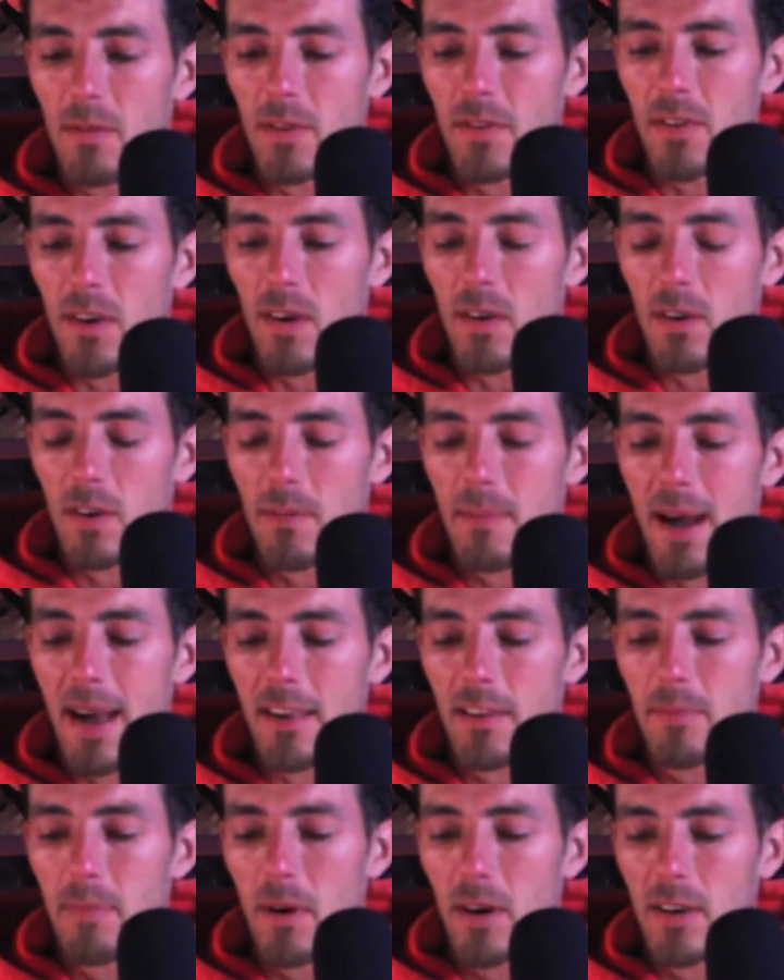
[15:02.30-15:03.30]
with all her
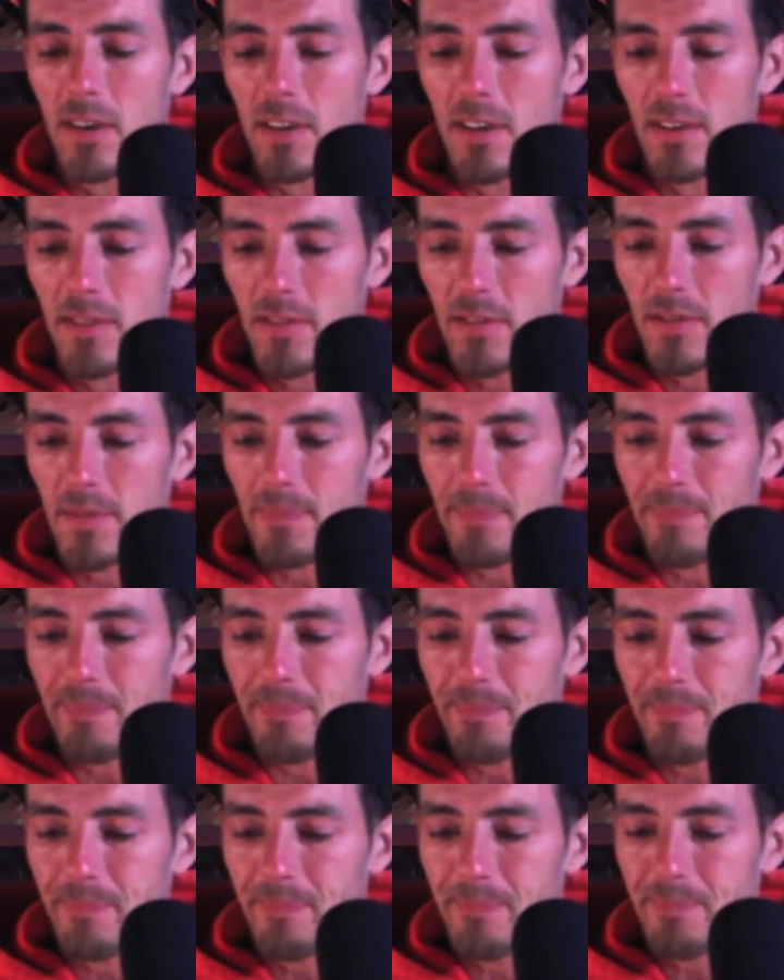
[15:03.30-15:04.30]
past partners.
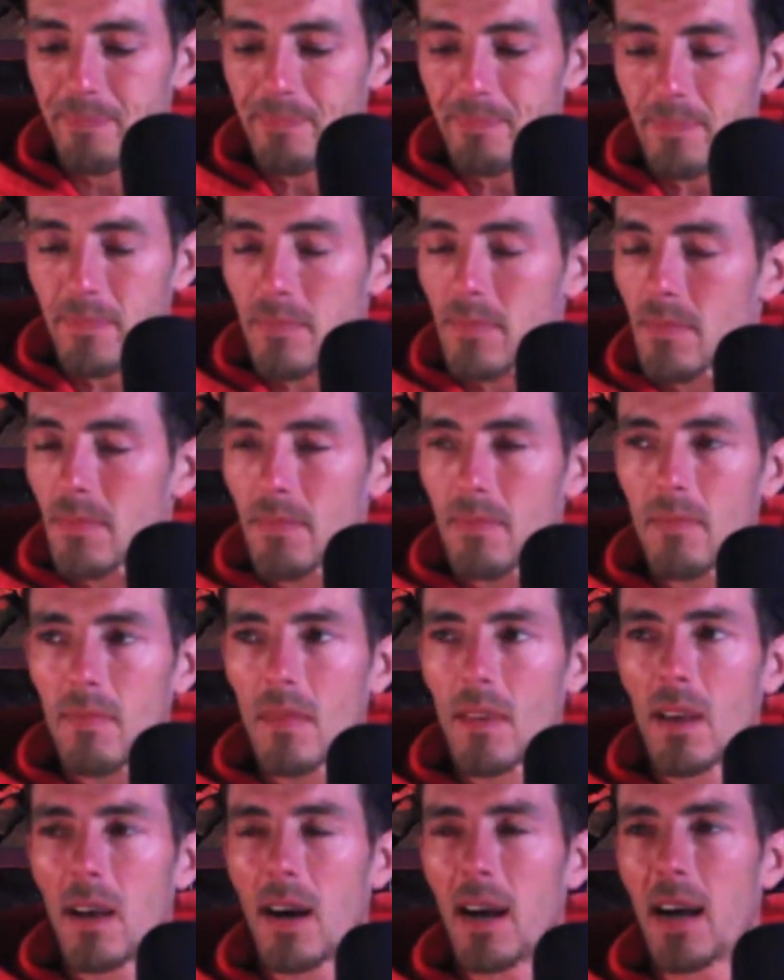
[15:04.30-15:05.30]

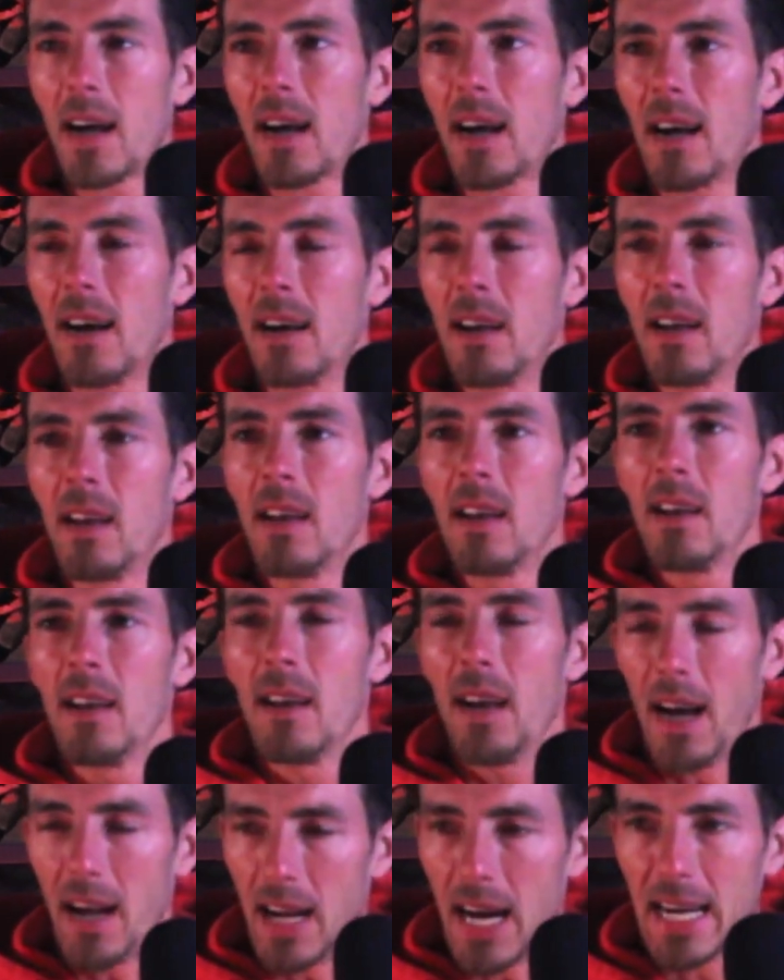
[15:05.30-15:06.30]
Uh,
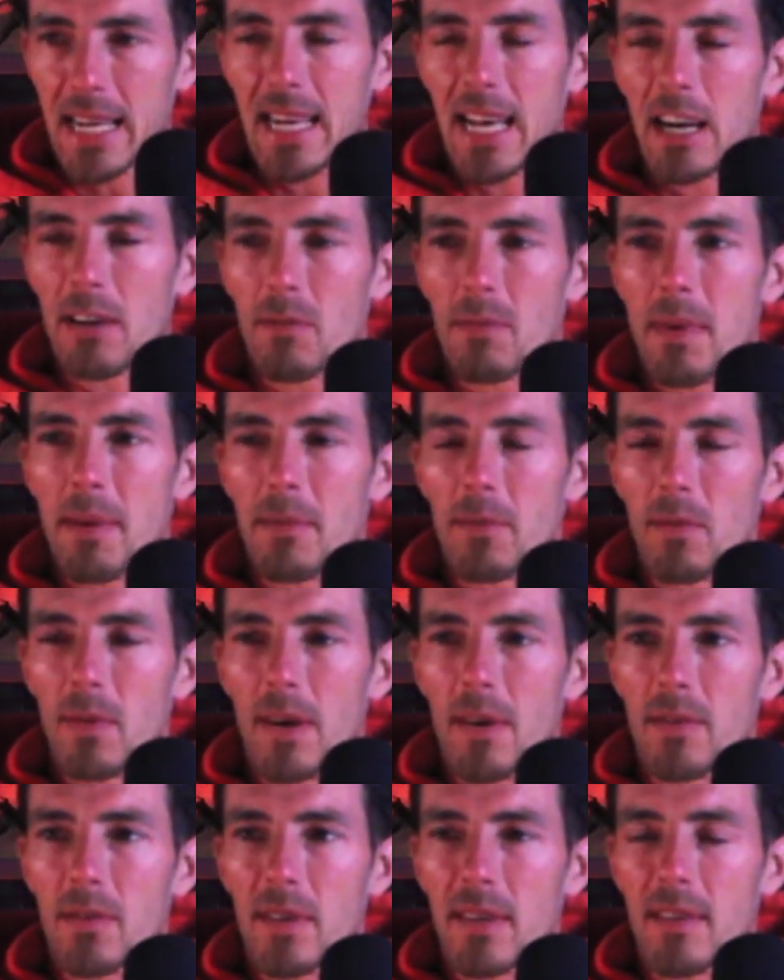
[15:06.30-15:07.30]
I kind of remembered what I
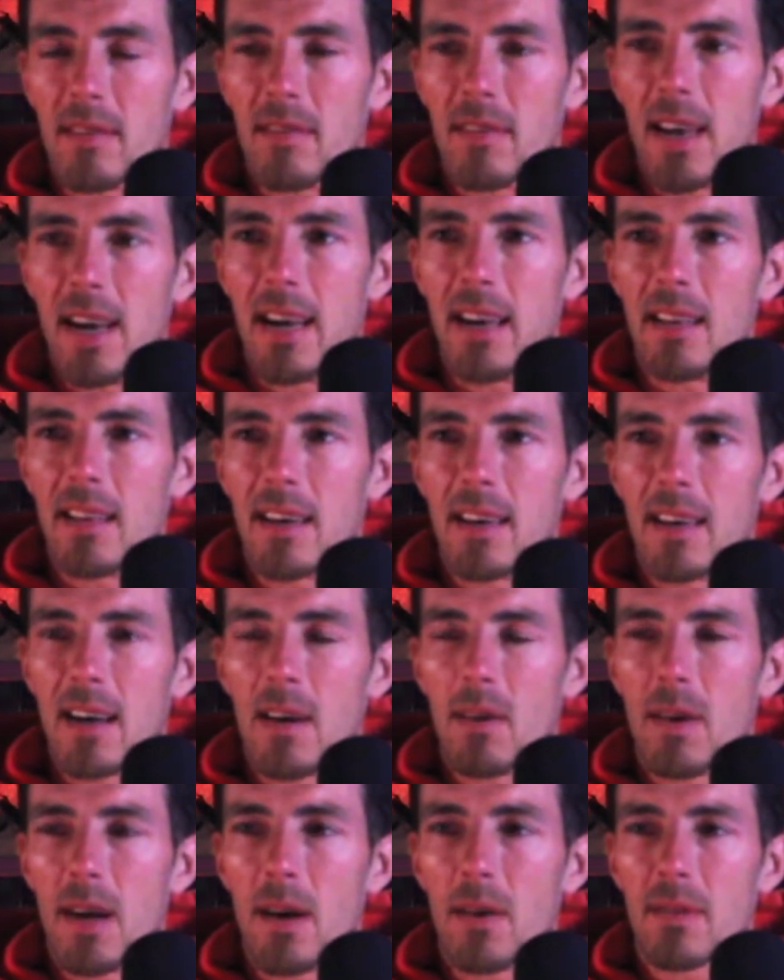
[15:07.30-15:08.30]
was going to say. Like,
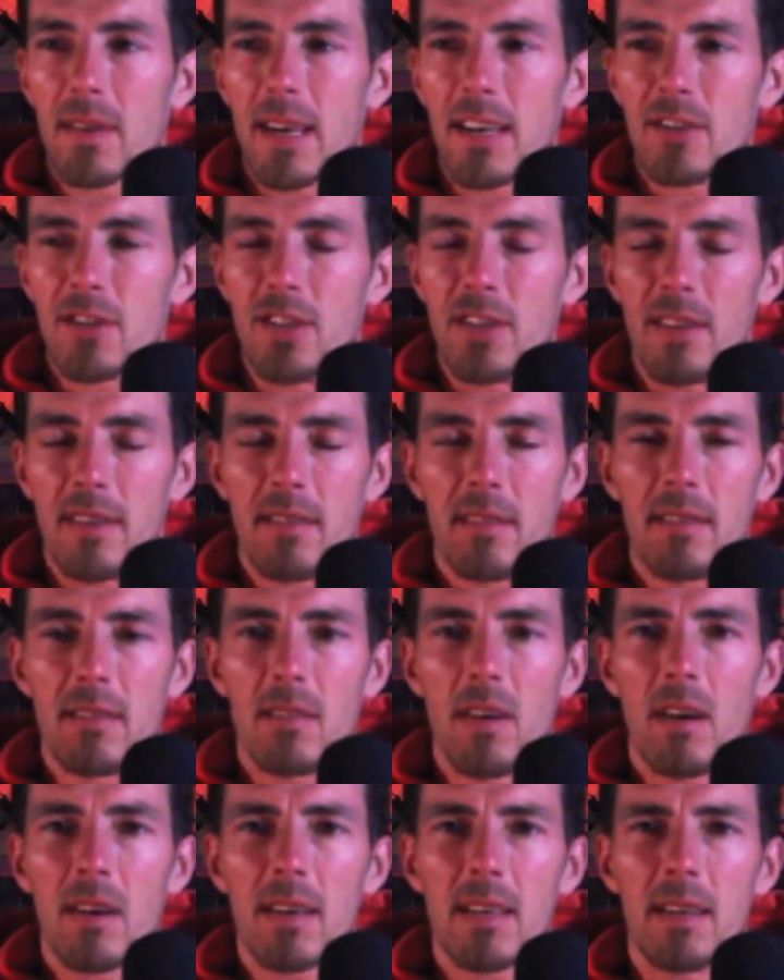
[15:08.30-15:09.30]
I was actually just
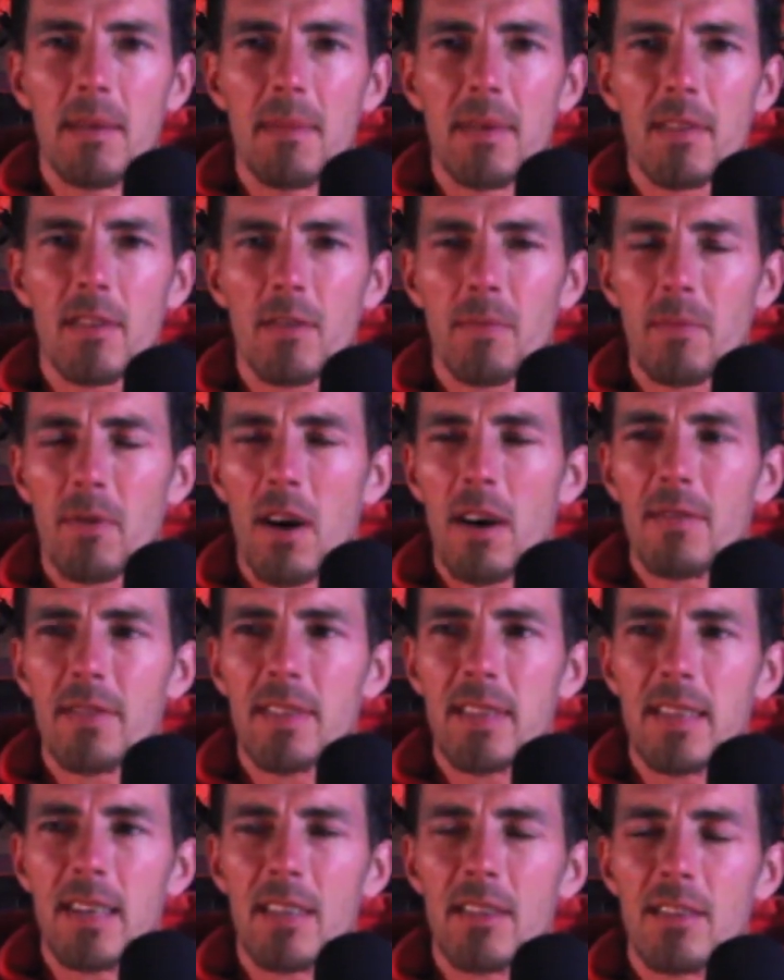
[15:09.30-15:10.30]
talking to Mrs. Prophet
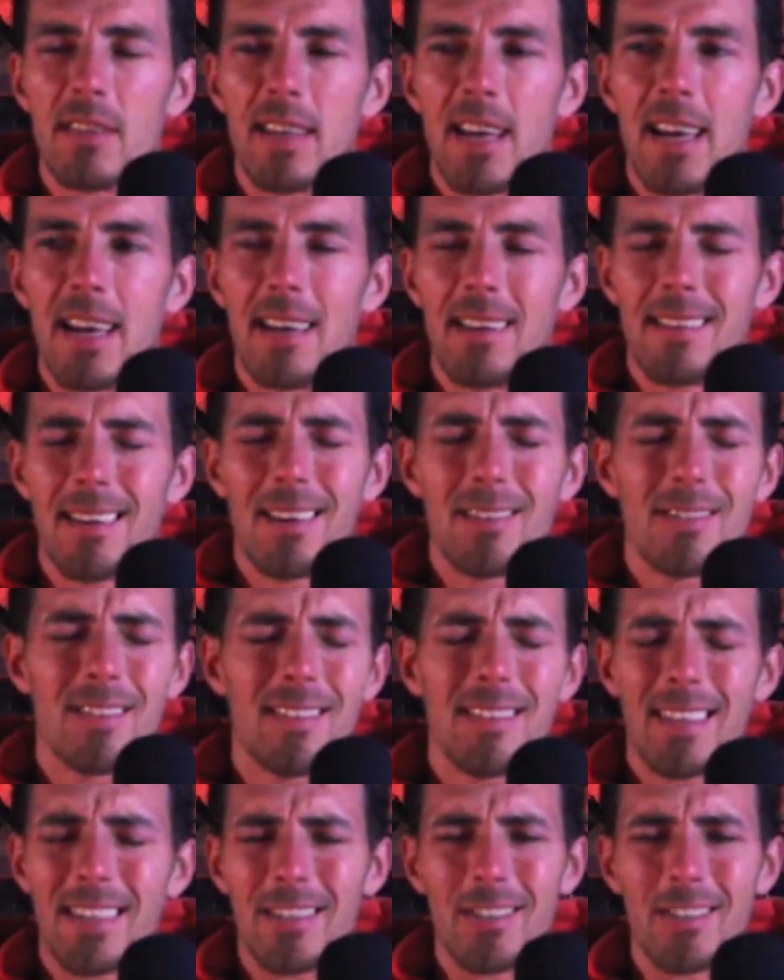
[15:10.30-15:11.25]
the other day, and I was just like